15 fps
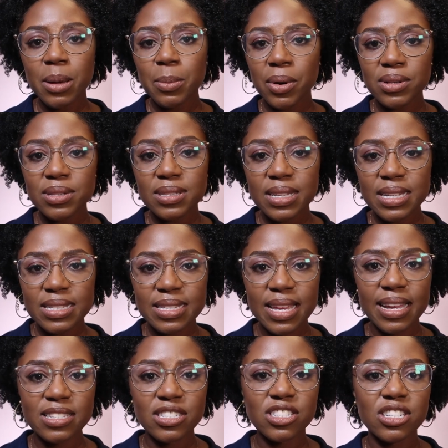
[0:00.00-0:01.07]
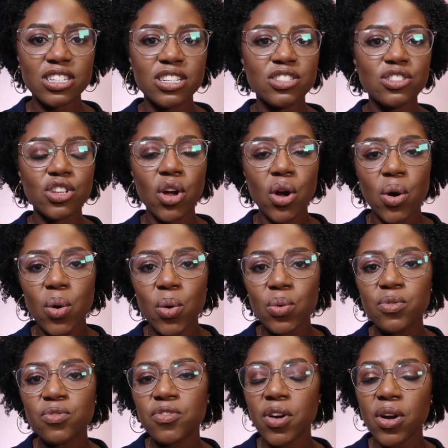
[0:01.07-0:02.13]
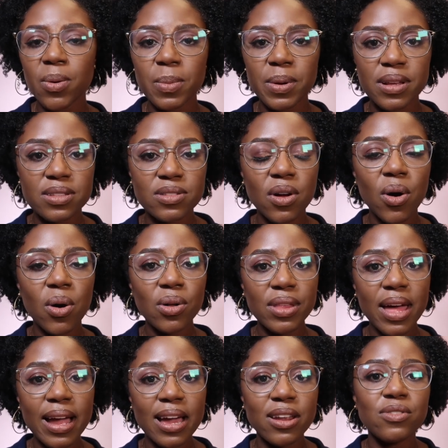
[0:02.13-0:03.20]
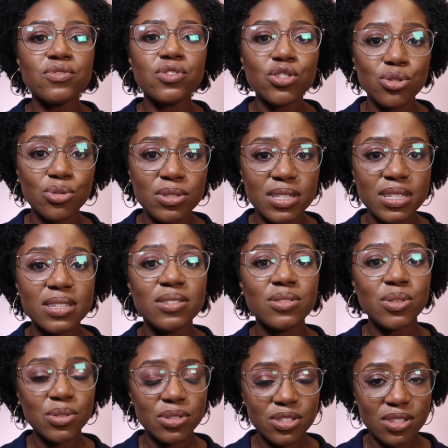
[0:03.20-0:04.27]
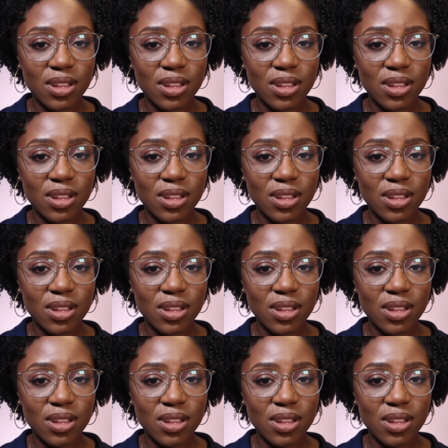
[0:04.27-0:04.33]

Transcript: but skin texture, tone, firmness, all that kind of juicy good